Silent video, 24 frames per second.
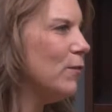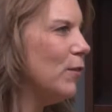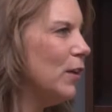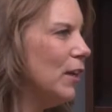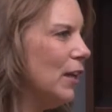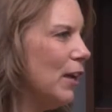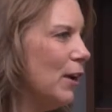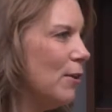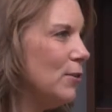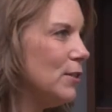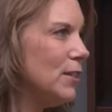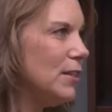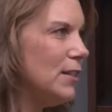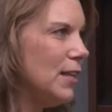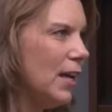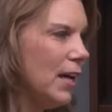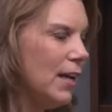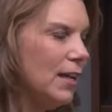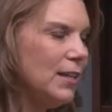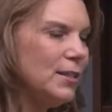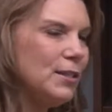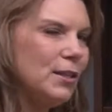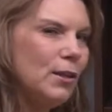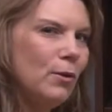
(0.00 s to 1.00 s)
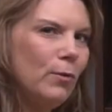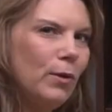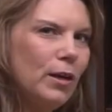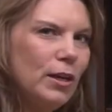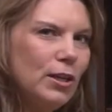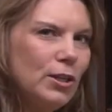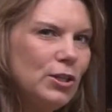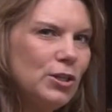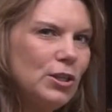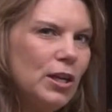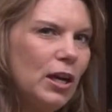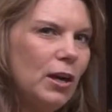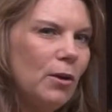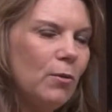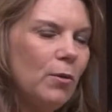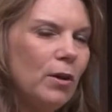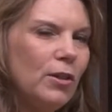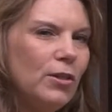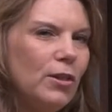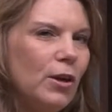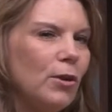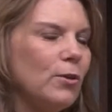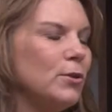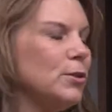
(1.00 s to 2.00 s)
video today so that we can share
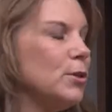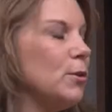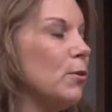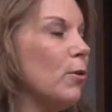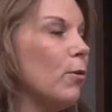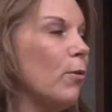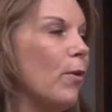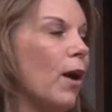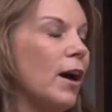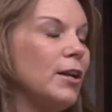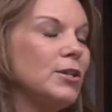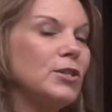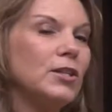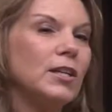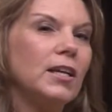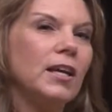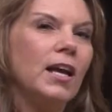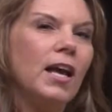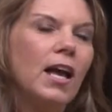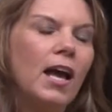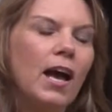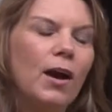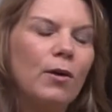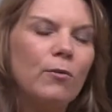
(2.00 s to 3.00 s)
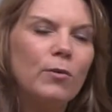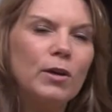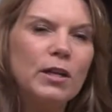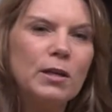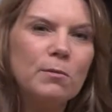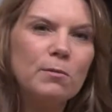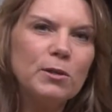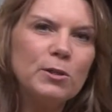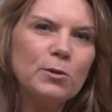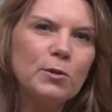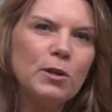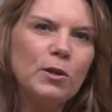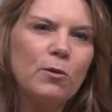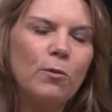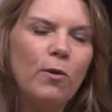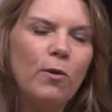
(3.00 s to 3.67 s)
with those who are watching. Reading Between the